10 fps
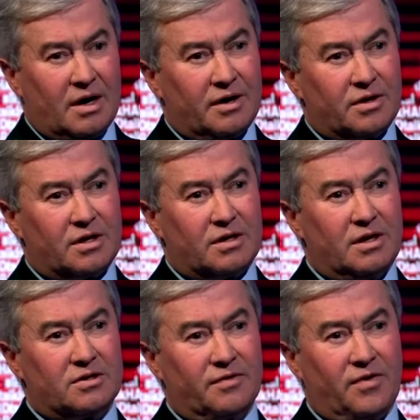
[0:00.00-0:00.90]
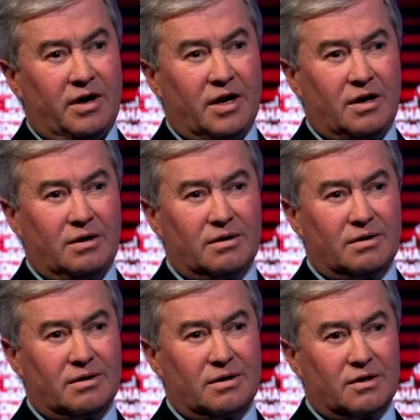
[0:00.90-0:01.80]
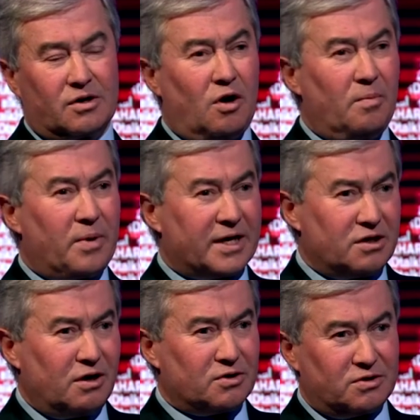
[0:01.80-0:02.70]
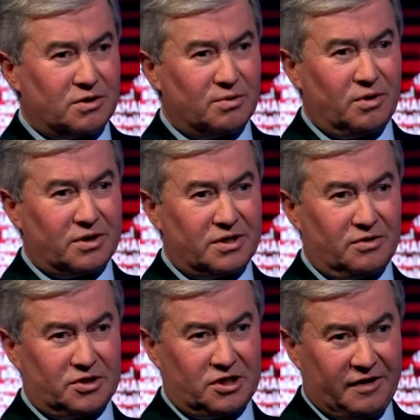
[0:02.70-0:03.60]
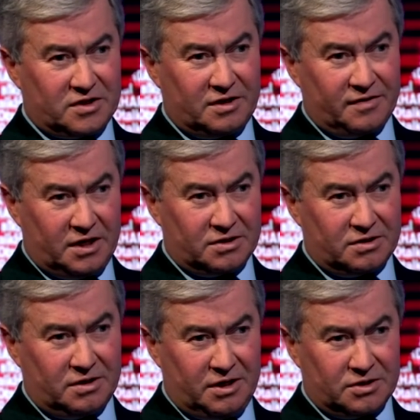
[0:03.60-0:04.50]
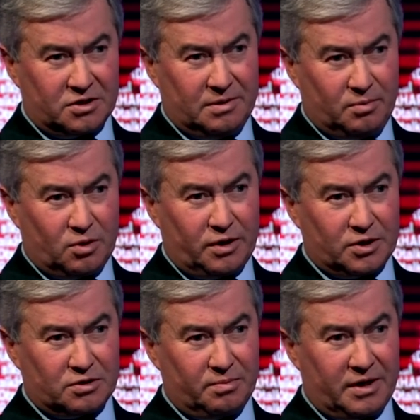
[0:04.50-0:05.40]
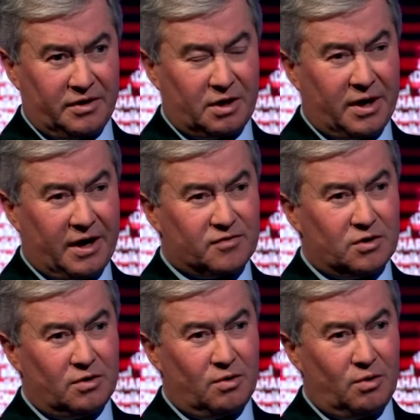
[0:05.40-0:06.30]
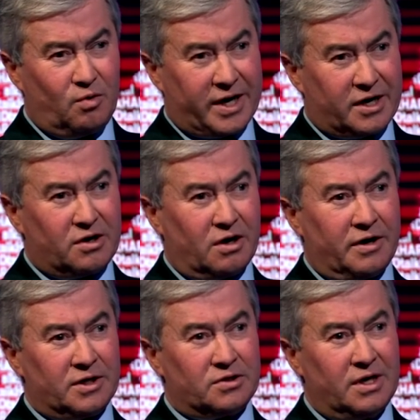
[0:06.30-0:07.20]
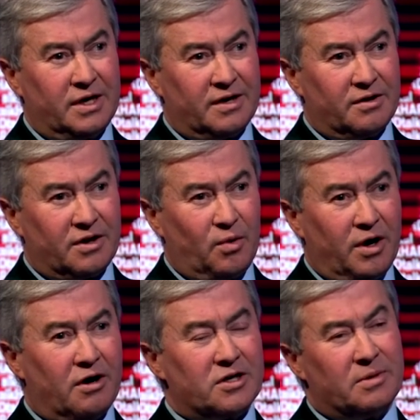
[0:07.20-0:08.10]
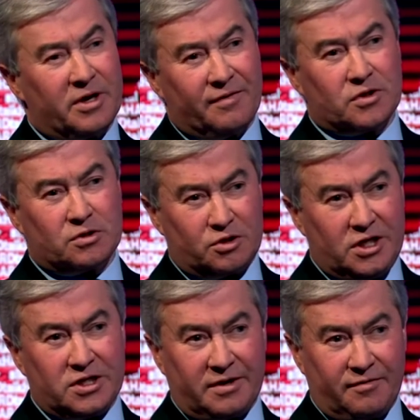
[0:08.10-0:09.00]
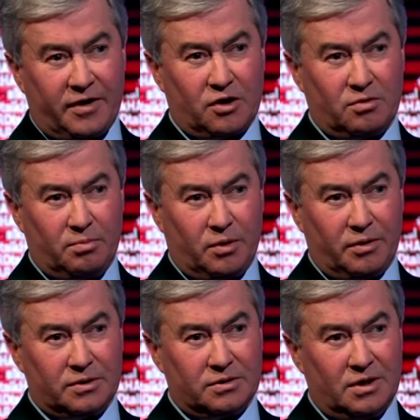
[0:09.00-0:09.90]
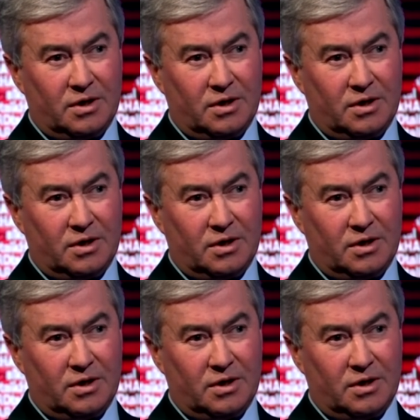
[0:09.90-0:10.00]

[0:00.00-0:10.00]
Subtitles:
I think it's a very complex answer to what on the surface is a simple question, but I think we have to recognise that we are at something of a strategic inflection point